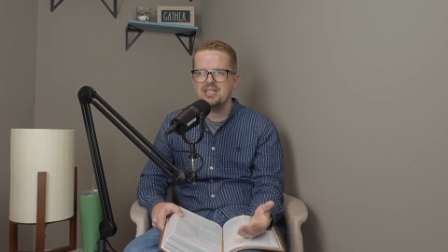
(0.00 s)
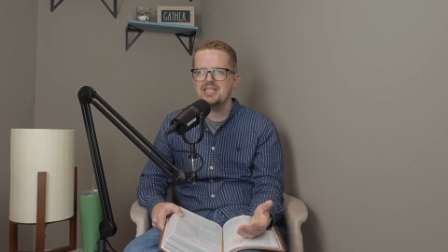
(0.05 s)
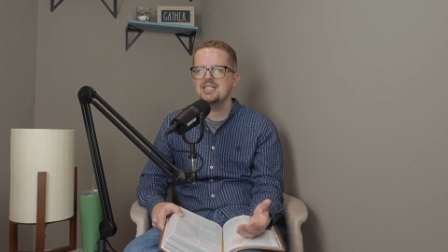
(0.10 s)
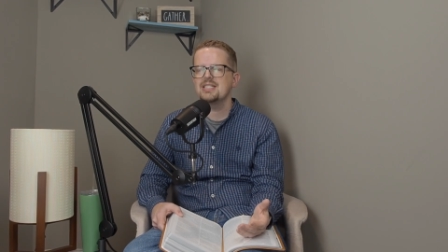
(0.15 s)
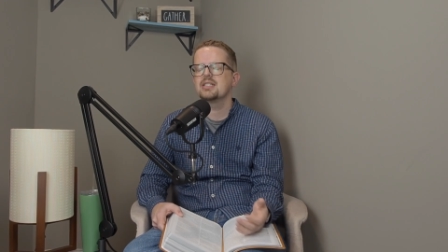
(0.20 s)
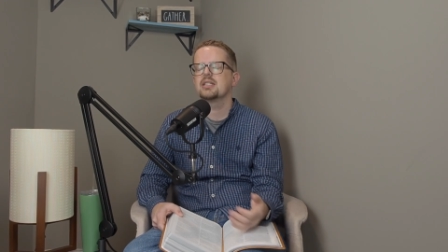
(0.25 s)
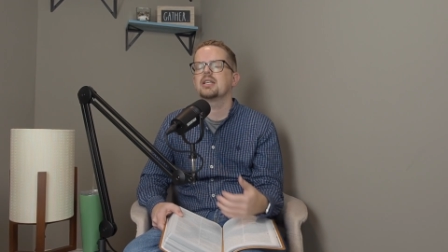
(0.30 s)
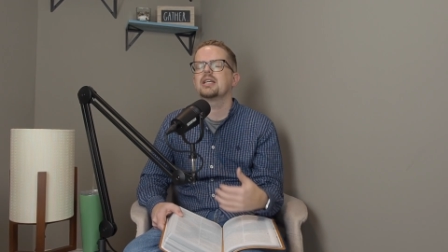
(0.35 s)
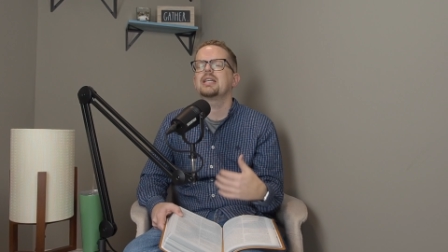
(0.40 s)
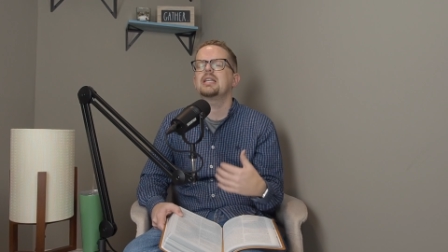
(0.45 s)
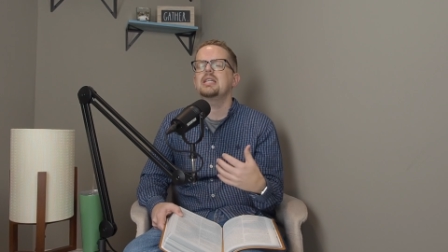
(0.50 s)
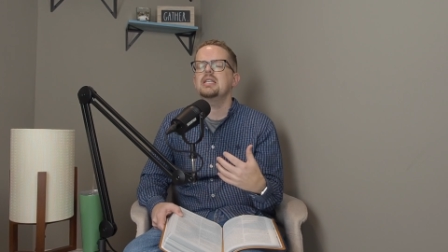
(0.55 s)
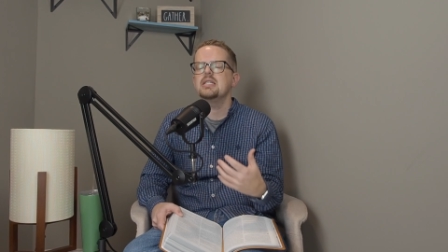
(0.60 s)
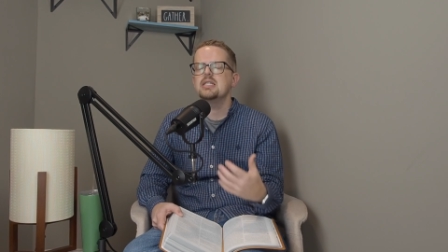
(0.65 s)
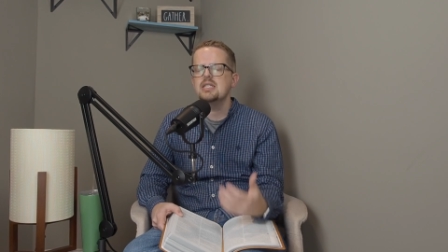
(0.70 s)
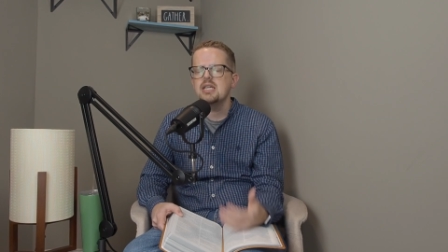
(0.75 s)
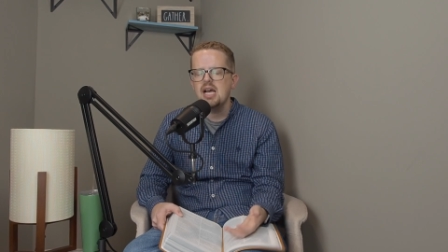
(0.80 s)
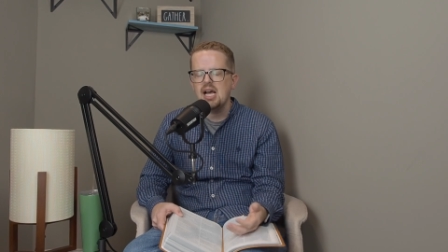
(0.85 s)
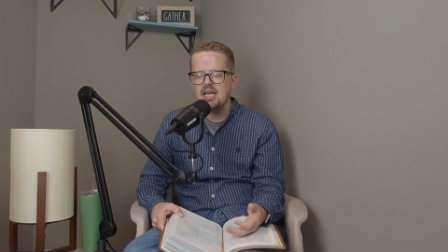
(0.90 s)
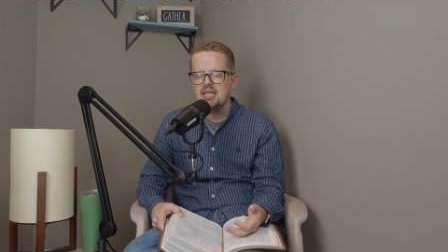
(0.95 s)
He's like,
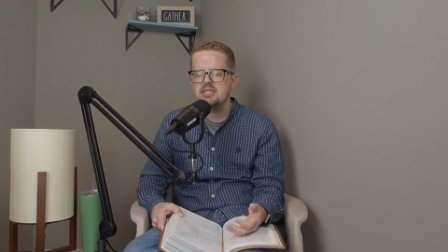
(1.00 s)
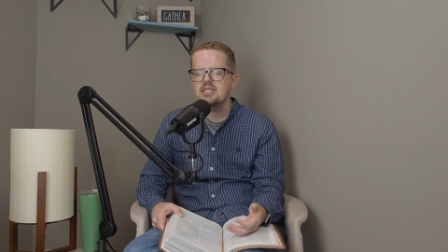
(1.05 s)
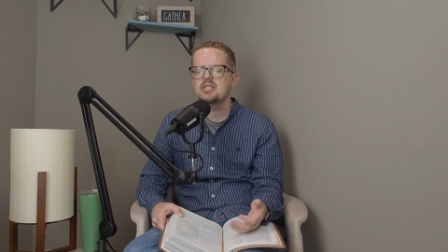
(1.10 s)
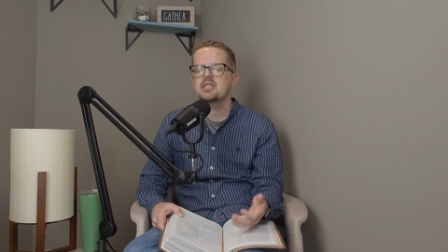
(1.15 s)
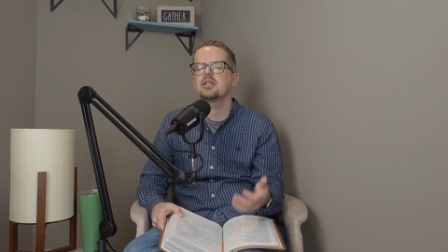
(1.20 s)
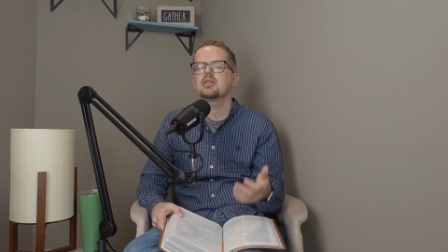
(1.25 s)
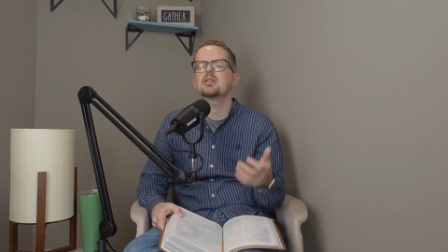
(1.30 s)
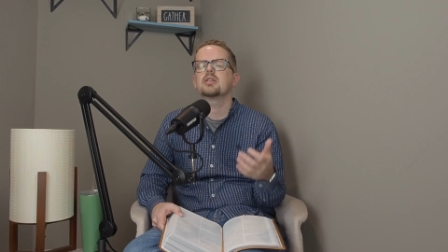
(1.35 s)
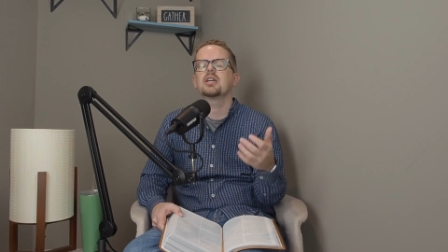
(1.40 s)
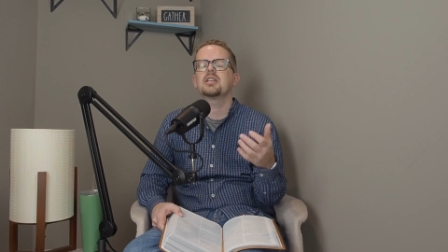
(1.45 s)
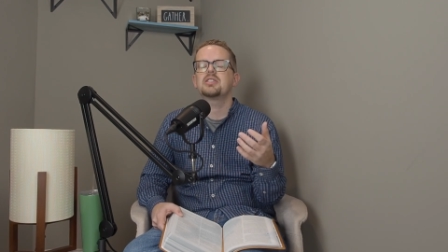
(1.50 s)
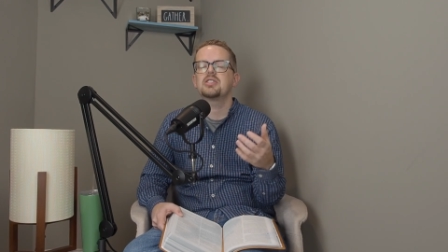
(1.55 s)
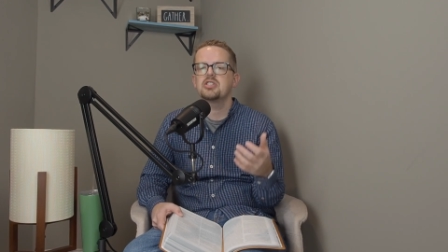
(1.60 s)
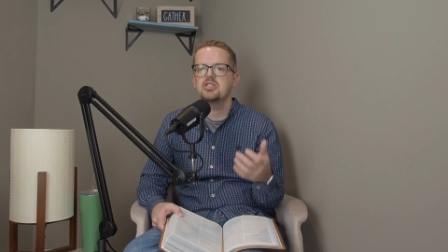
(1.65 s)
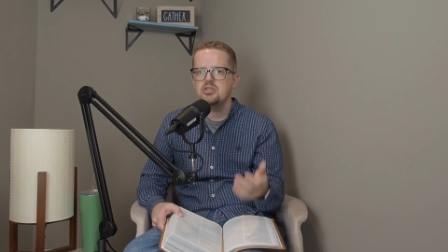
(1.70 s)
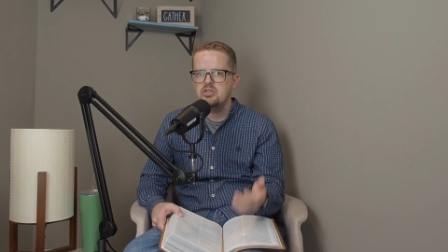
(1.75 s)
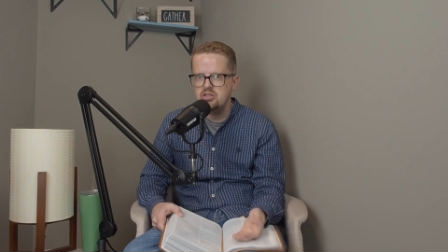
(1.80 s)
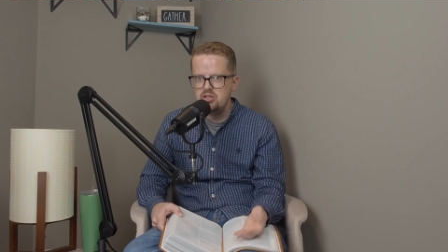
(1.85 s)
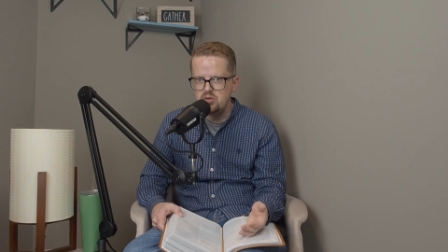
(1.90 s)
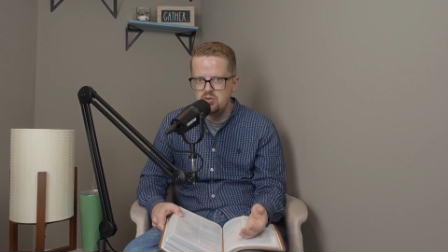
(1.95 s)
yes, let's
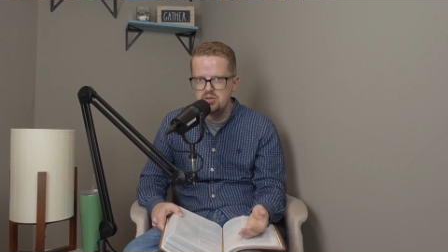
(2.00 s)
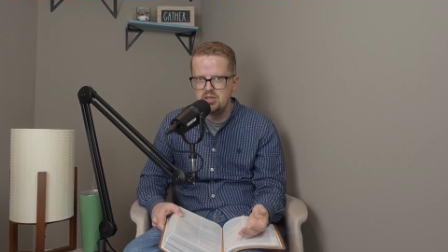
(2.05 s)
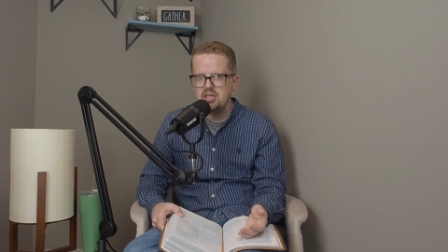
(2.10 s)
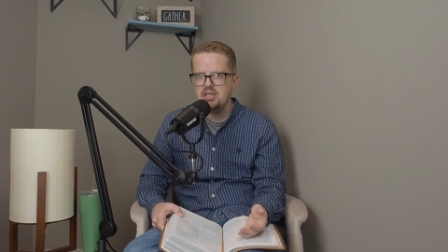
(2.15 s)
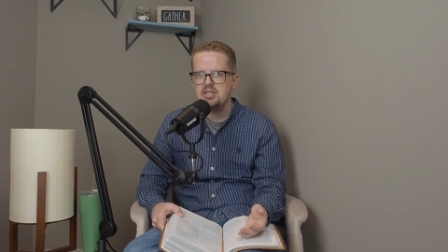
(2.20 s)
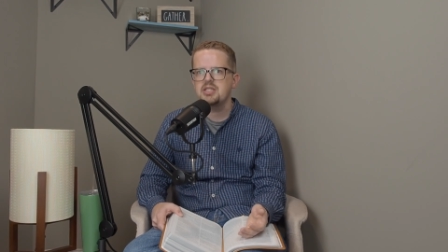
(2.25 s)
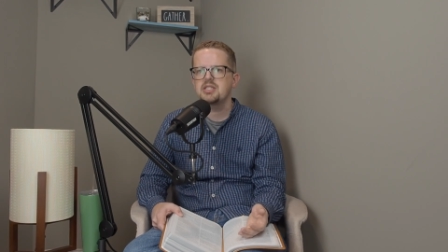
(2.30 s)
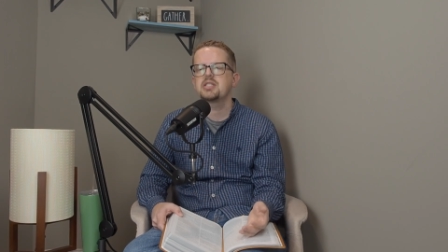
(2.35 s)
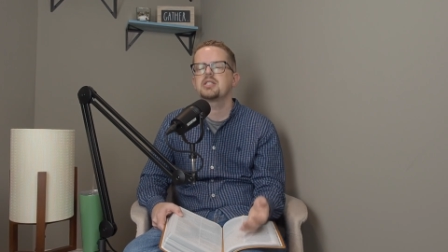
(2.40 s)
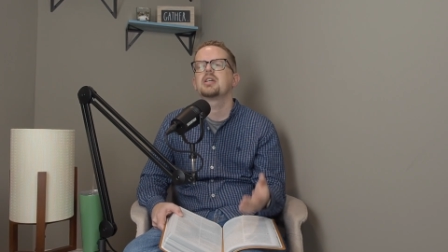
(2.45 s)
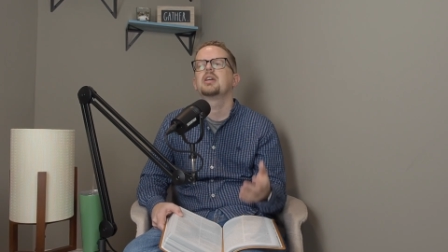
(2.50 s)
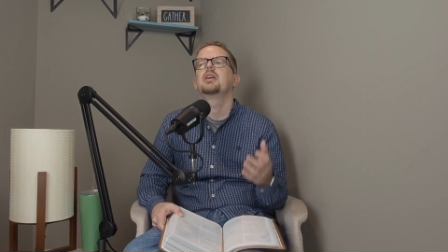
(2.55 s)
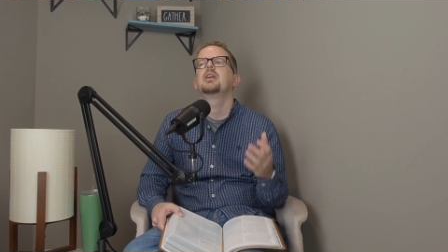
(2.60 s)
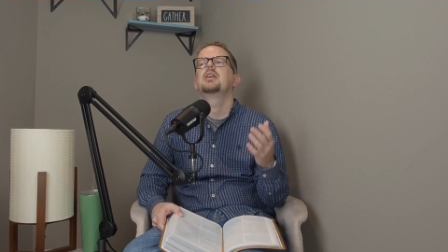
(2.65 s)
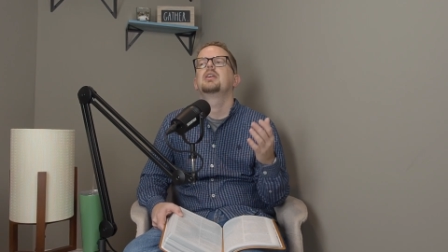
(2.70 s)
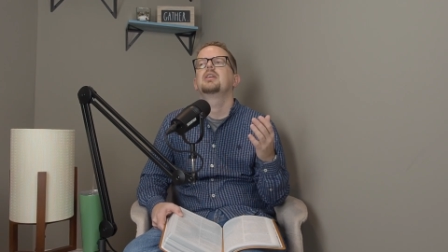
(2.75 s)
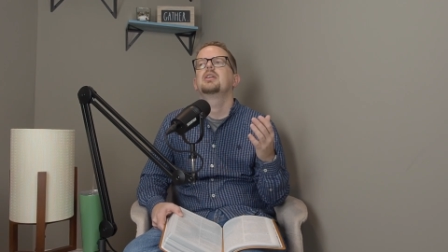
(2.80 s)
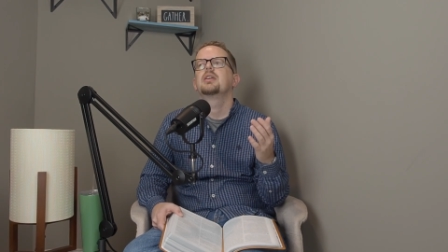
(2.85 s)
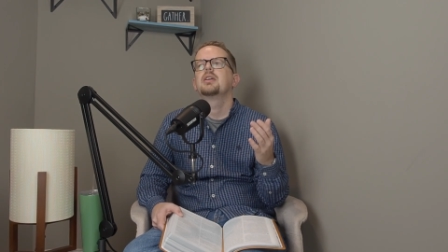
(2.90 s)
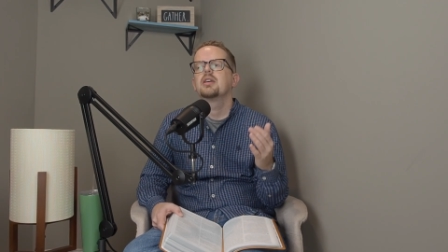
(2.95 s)
do this.
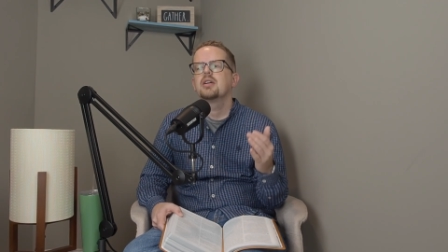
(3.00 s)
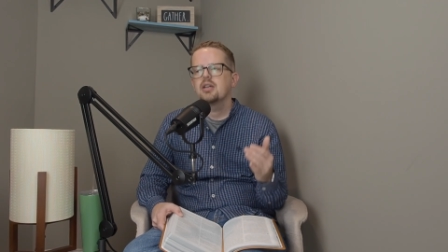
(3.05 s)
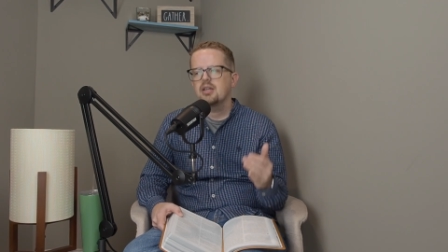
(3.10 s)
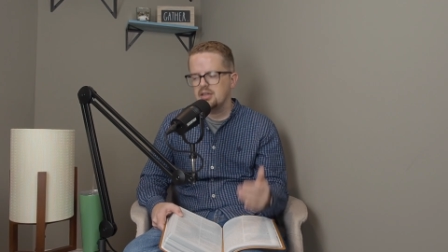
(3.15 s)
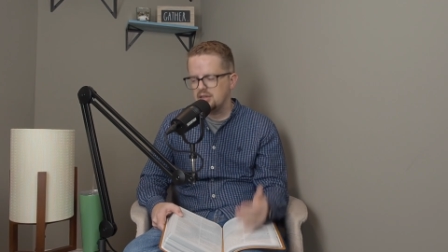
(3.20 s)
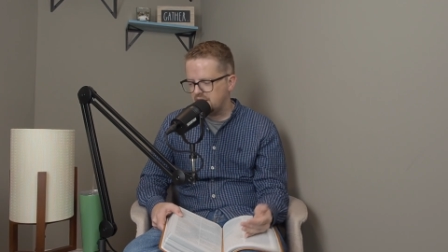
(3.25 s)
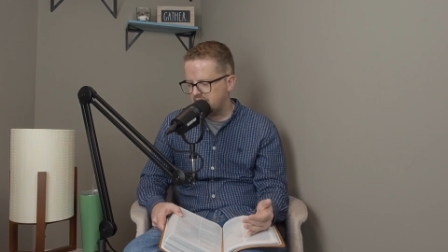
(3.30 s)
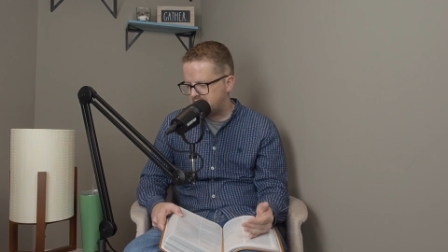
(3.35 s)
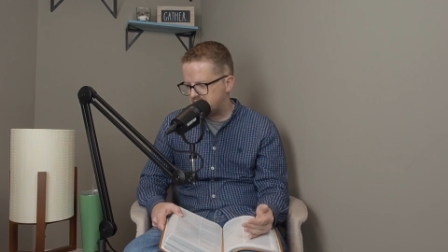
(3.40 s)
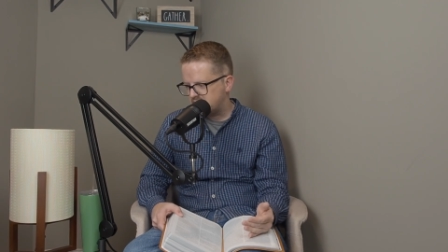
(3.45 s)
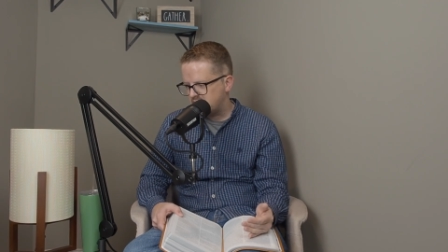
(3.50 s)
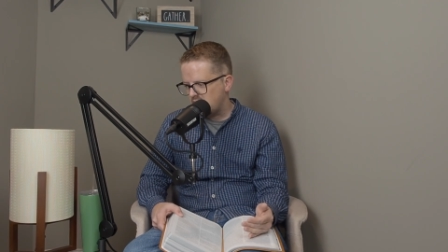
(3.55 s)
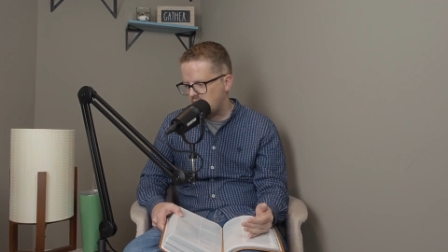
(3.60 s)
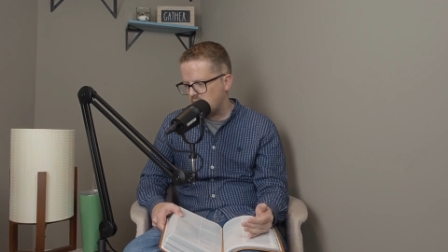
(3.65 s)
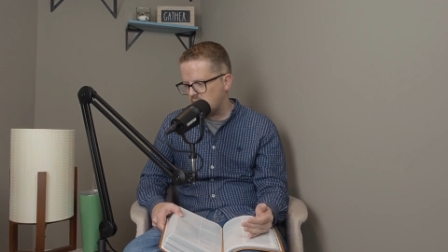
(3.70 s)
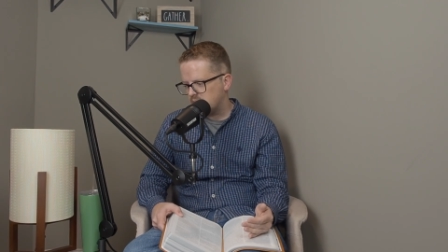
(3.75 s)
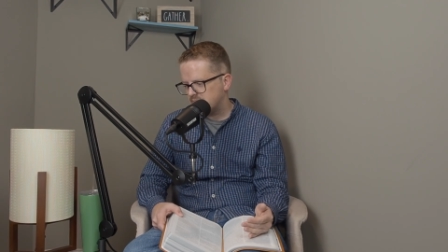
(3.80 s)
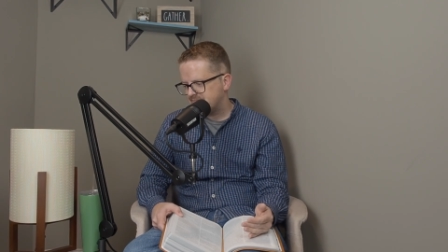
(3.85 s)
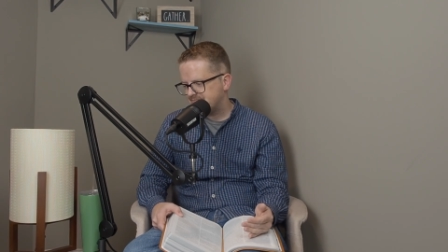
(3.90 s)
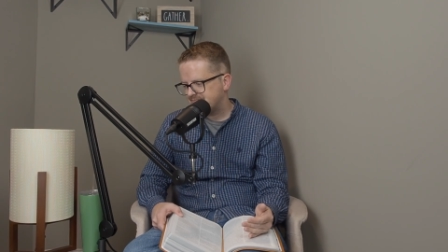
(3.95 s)
Let's
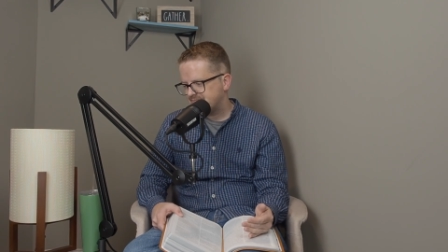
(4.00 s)
go.